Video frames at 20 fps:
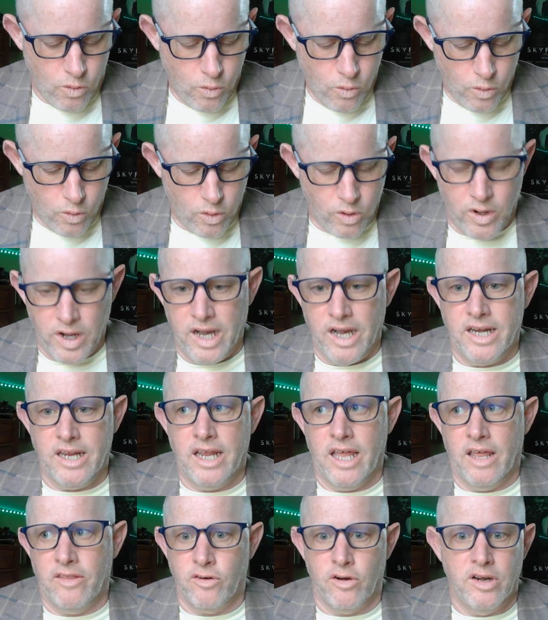or
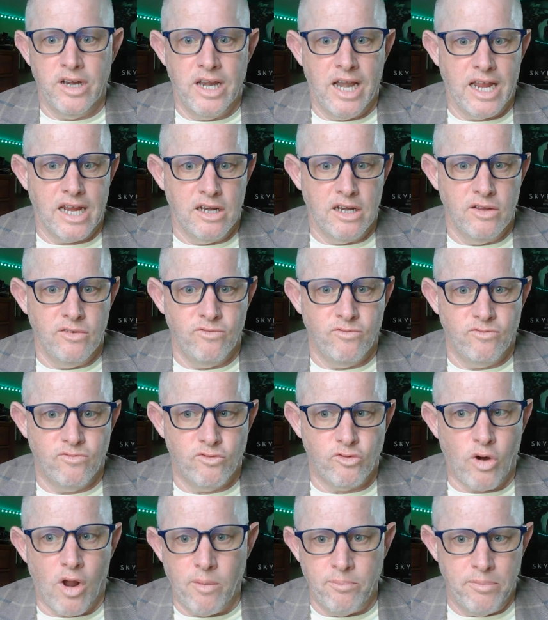any other negative
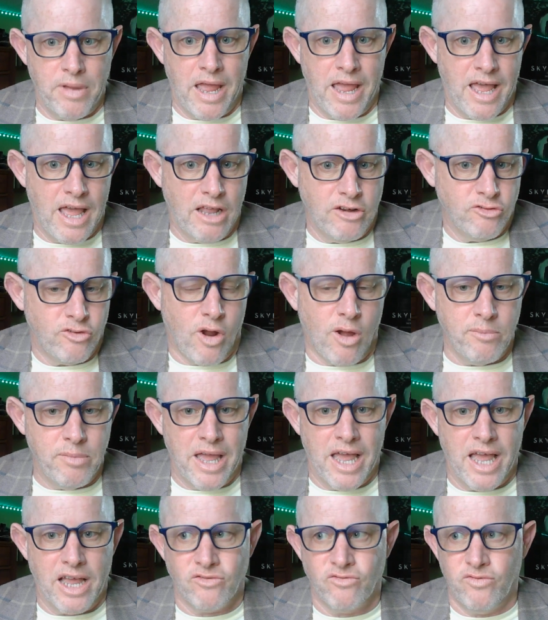
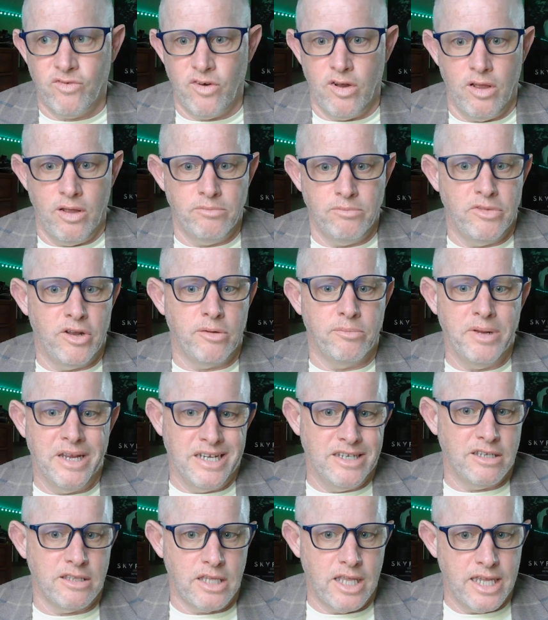drawbacks from there
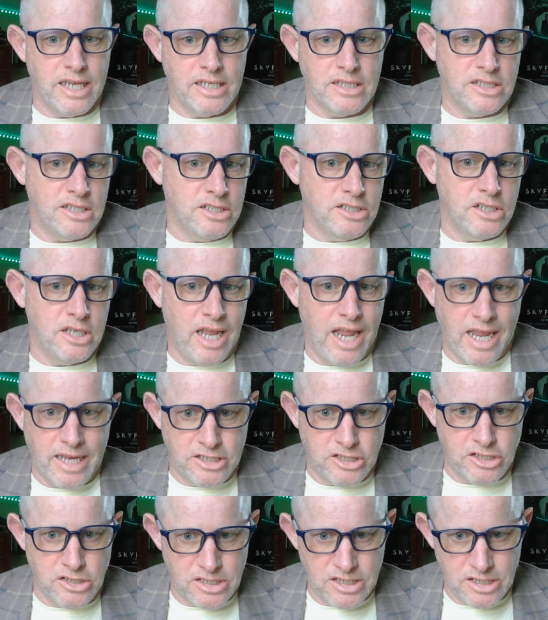being delays in
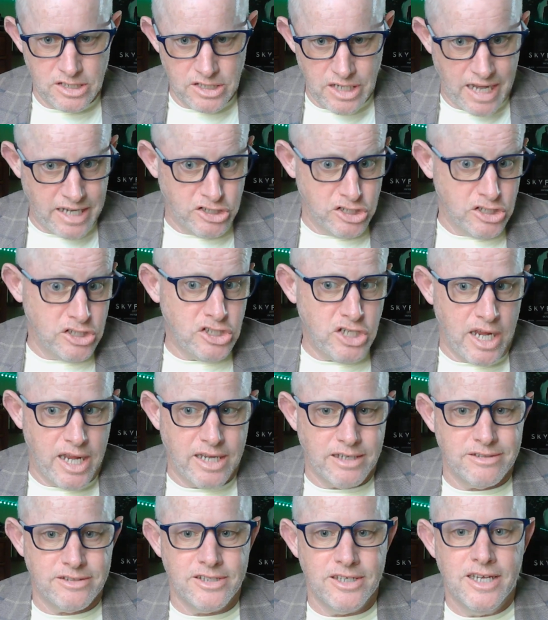agent
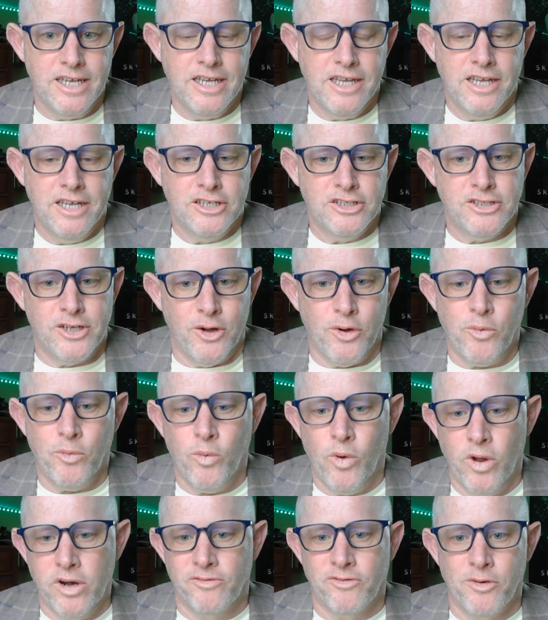change. So
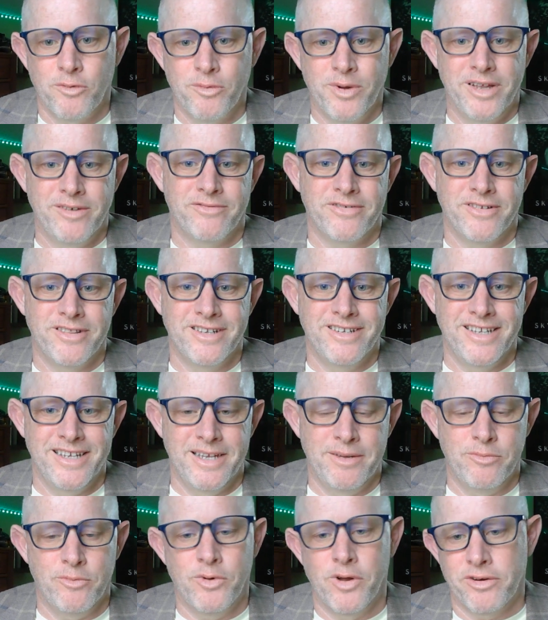wonderful win for the
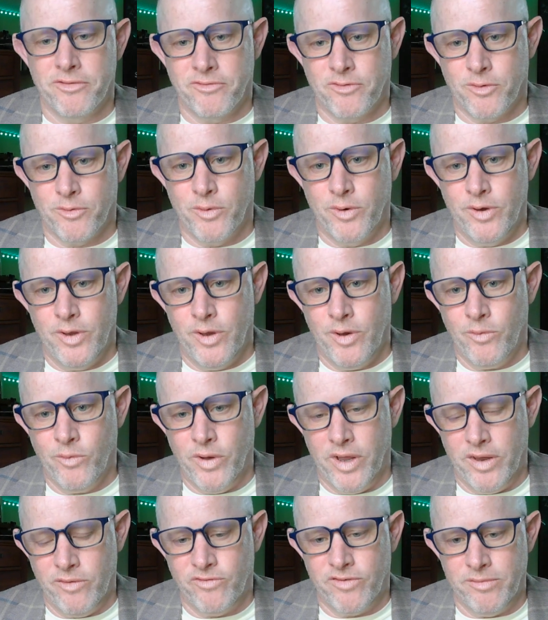team, wonderful
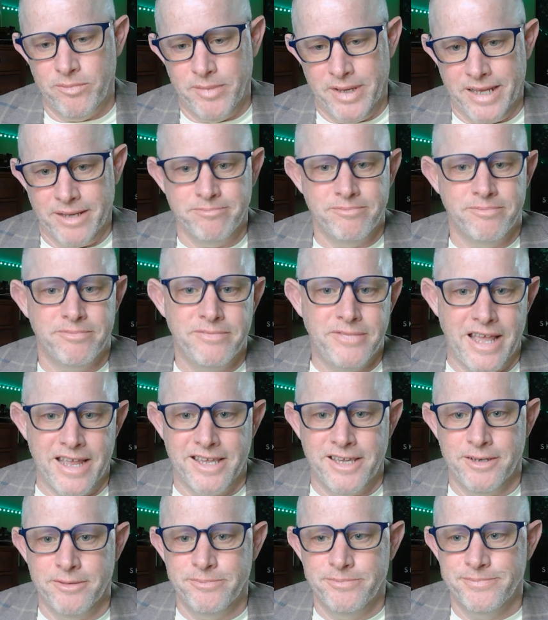win for me.
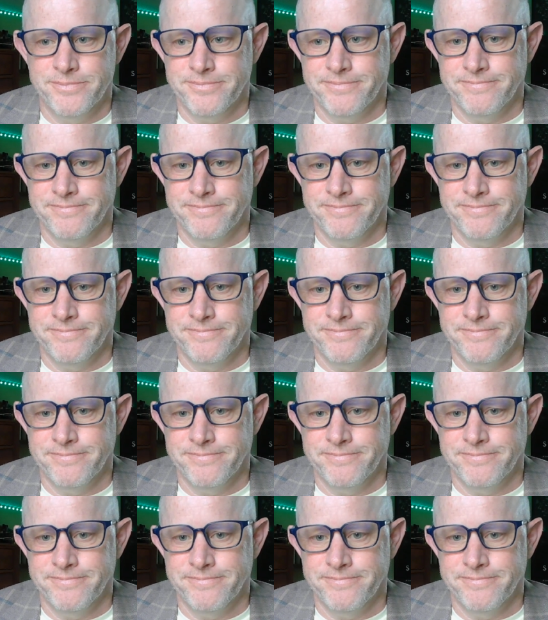Thank you.